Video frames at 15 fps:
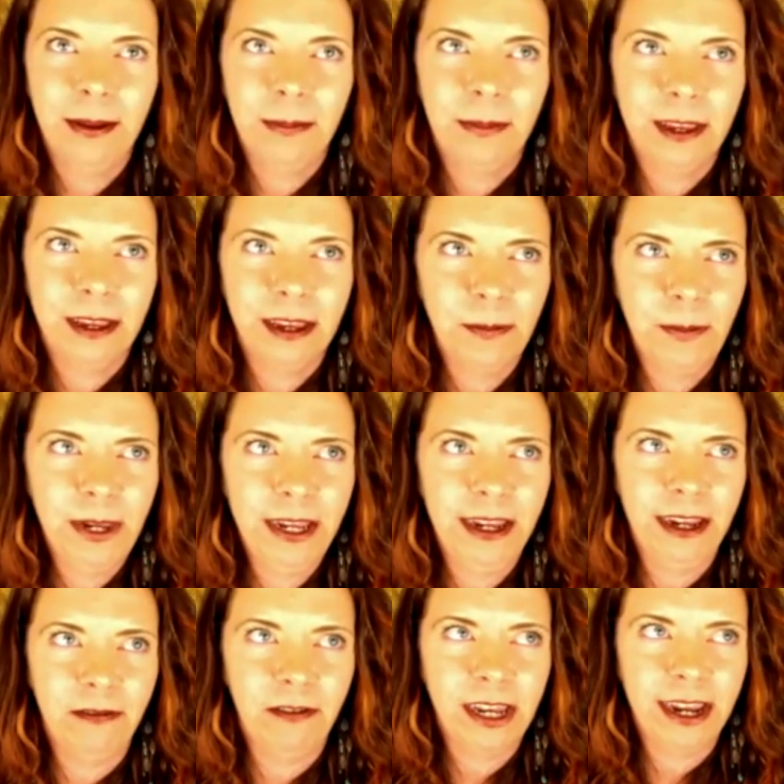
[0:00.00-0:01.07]
speaking
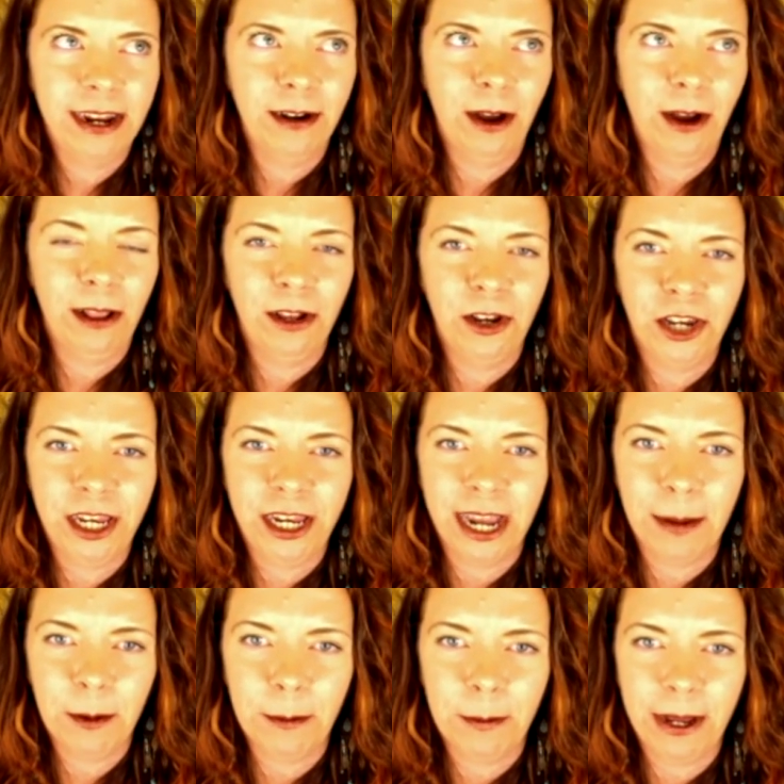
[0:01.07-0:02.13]
of technology, I'm
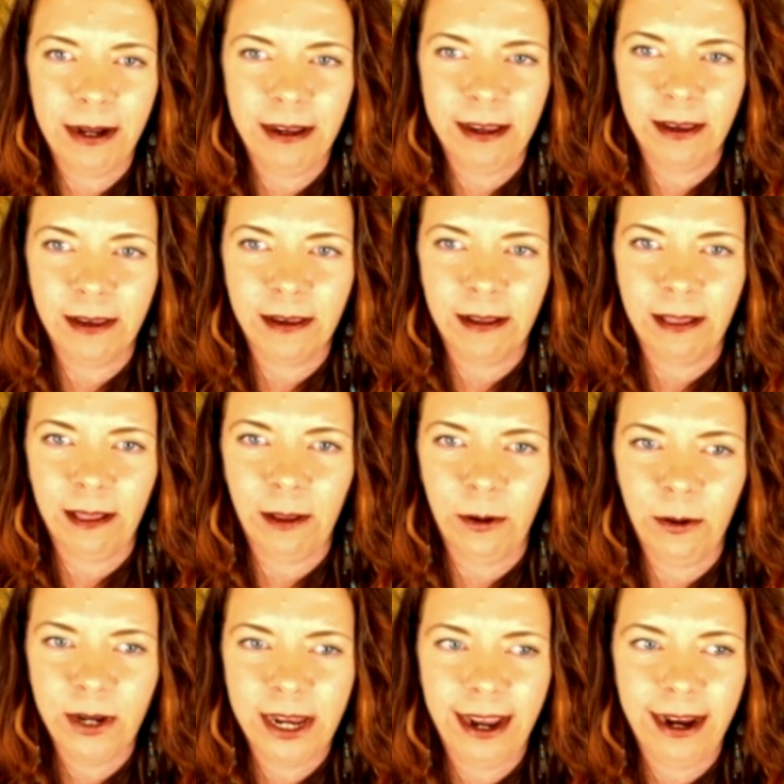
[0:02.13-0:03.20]
about as low
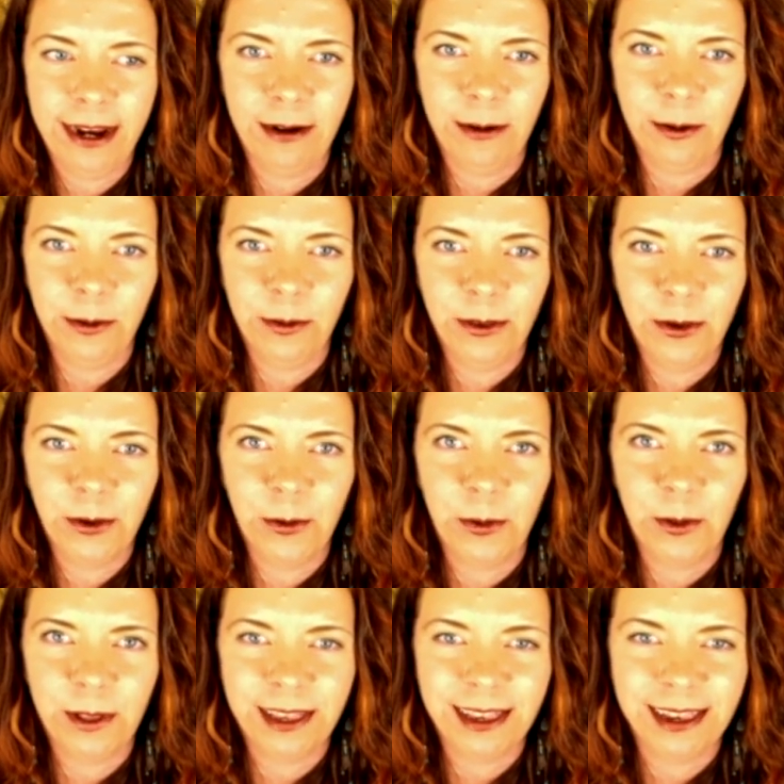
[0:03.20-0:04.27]
tech and old school
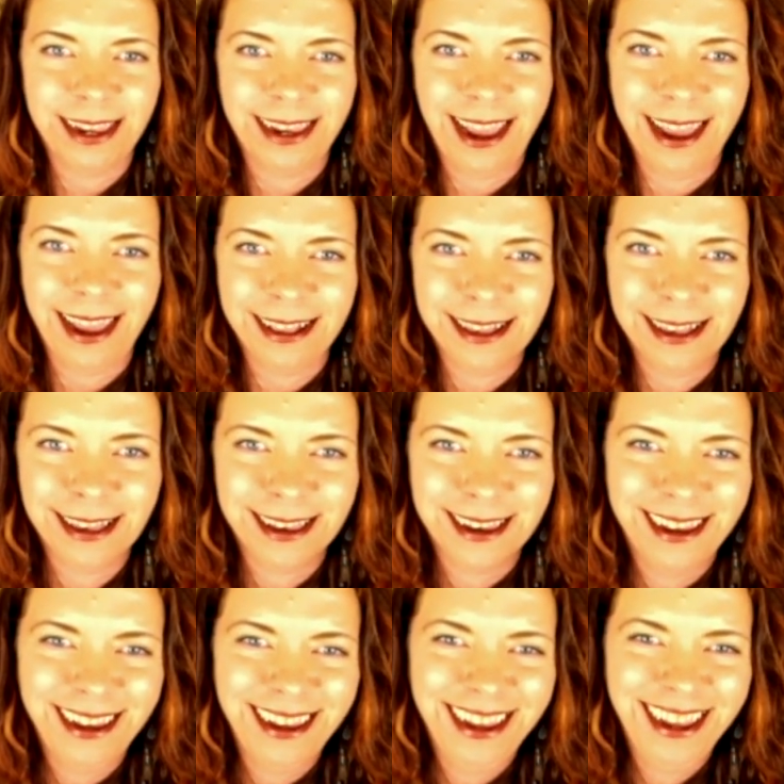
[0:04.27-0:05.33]
as it gets.
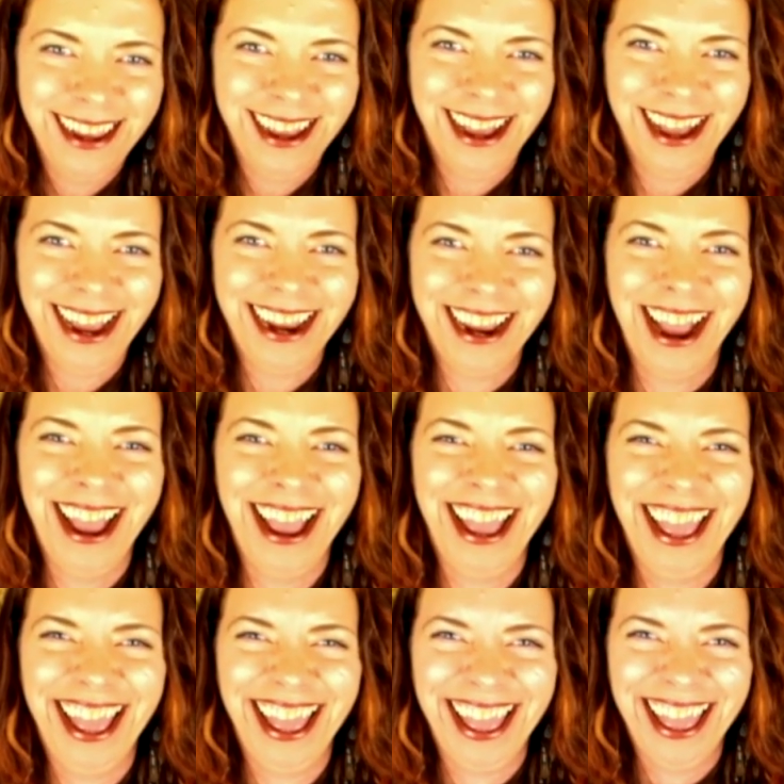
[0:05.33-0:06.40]
I,
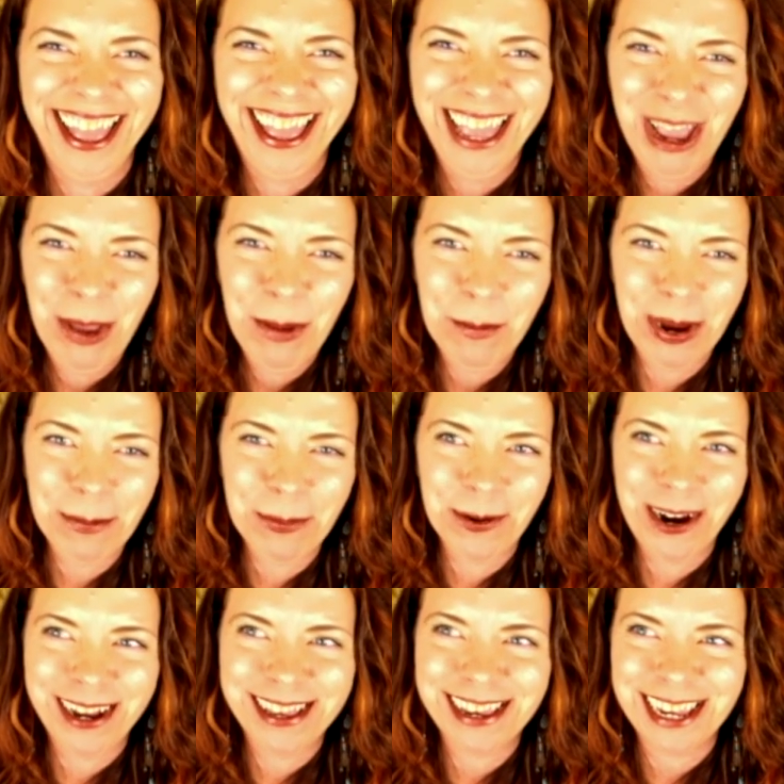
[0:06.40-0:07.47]
my
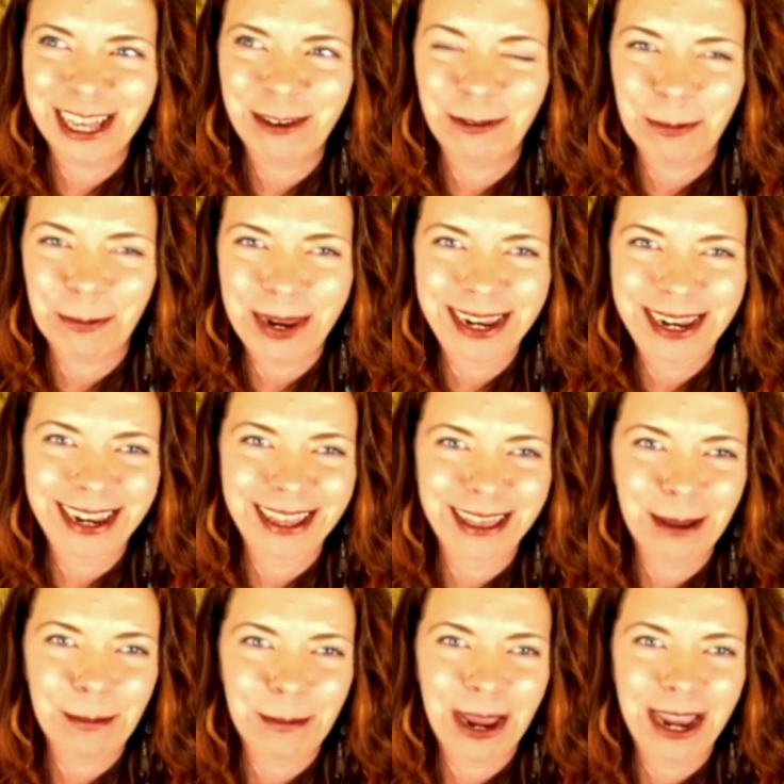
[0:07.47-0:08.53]
process for making
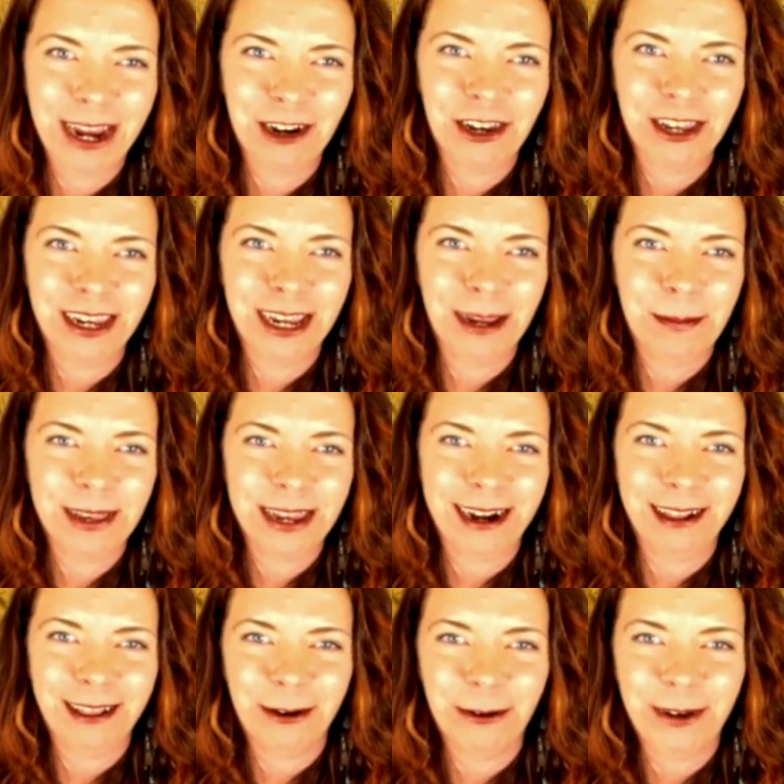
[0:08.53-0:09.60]
them actually comes out of the
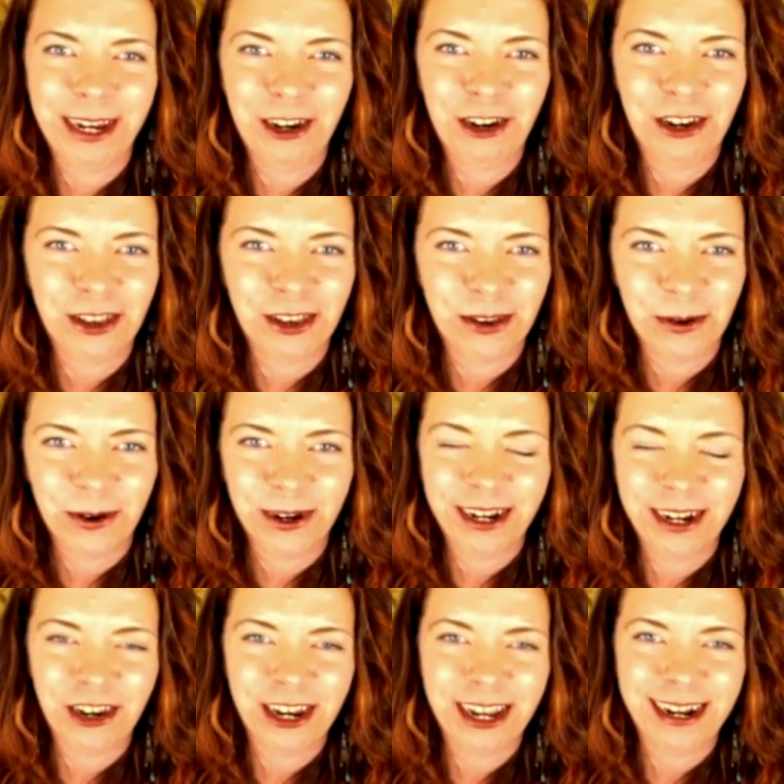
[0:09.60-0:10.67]
creation story in
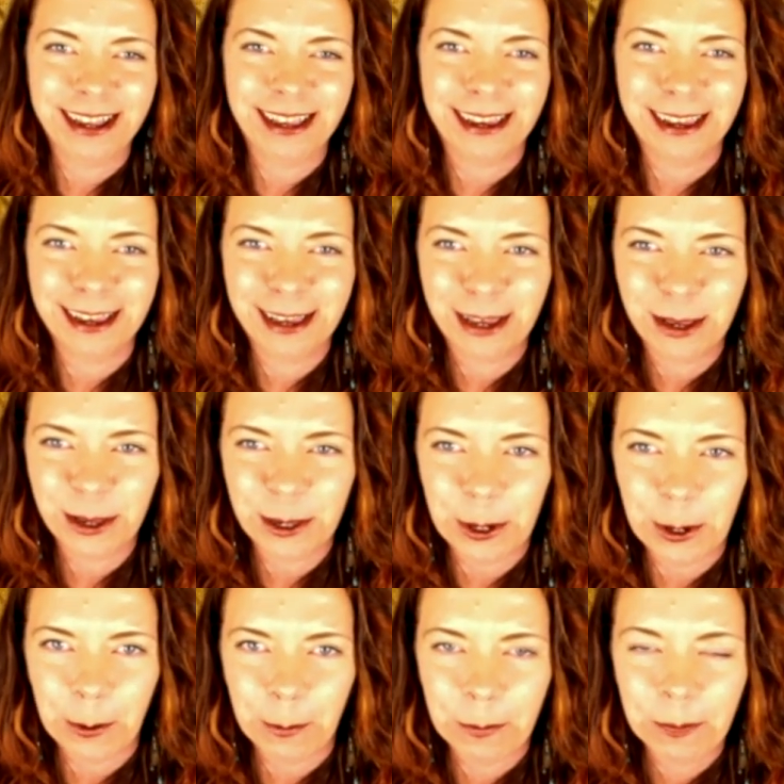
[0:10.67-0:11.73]
Genesis. So,